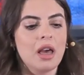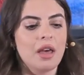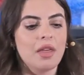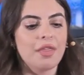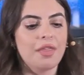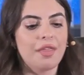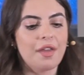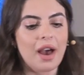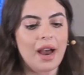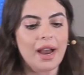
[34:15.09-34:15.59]

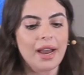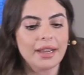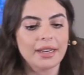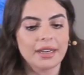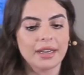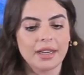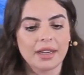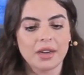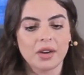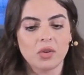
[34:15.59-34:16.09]
that
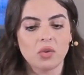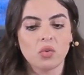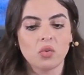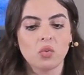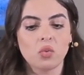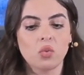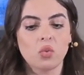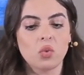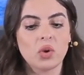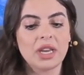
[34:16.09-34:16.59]

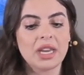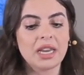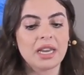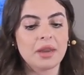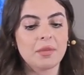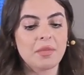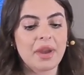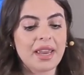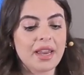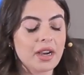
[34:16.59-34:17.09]

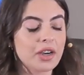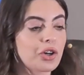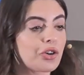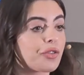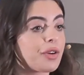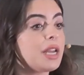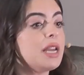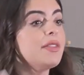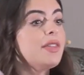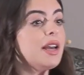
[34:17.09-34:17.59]
we may
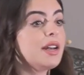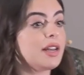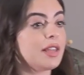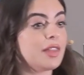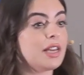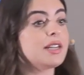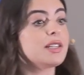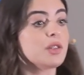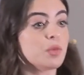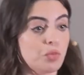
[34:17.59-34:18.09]
agree that
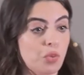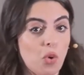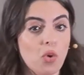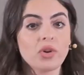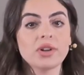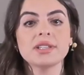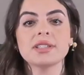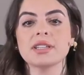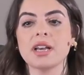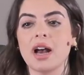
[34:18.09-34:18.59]
it is
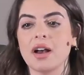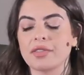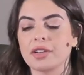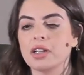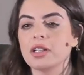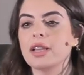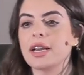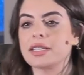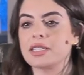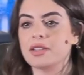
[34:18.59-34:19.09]
important to have
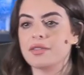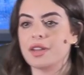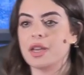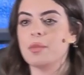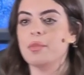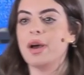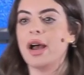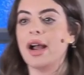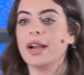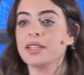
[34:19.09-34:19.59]
collective
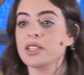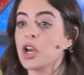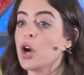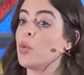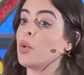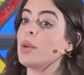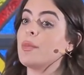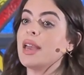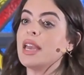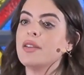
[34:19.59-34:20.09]
impact.
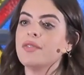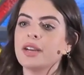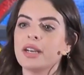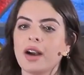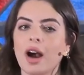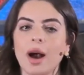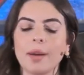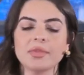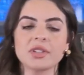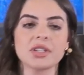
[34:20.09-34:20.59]
We may even
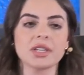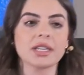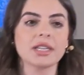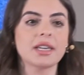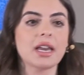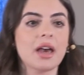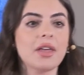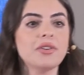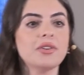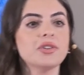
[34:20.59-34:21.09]
come
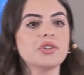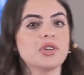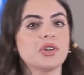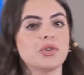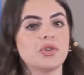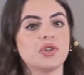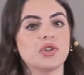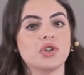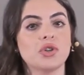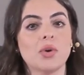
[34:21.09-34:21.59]
together to,
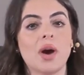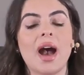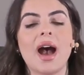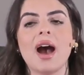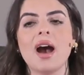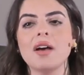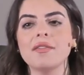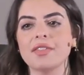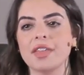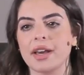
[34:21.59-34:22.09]
to
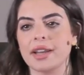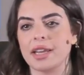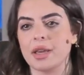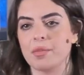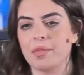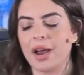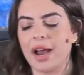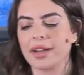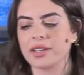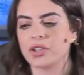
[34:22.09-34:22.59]
have that
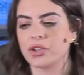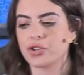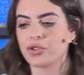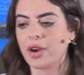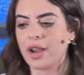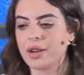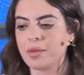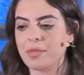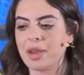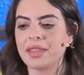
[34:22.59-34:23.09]
impact, to
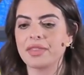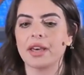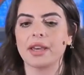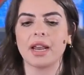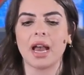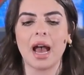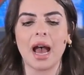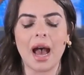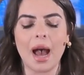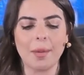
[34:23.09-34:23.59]
try to make that
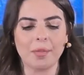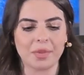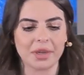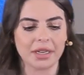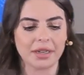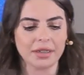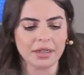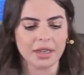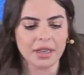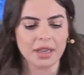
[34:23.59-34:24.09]

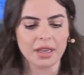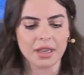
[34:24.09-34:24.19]
happen.